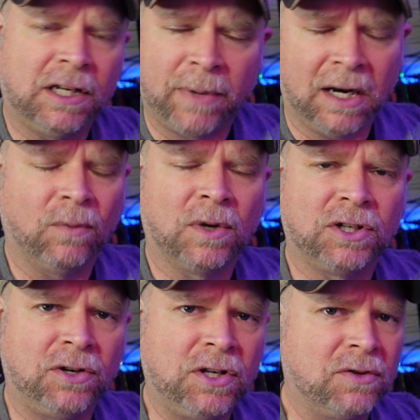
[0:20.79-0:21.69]
depending on
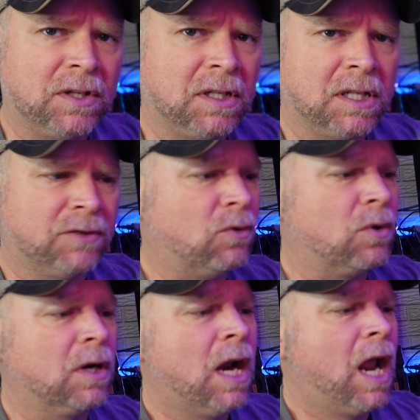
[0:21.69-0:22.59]
what you're using this
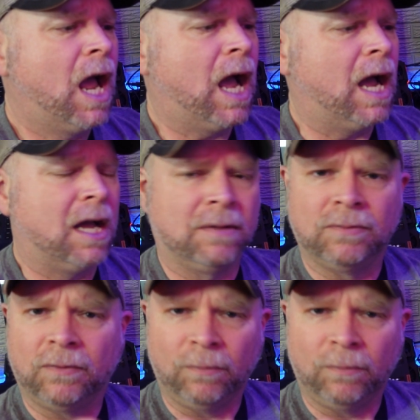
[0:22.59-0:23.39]
for. Uh,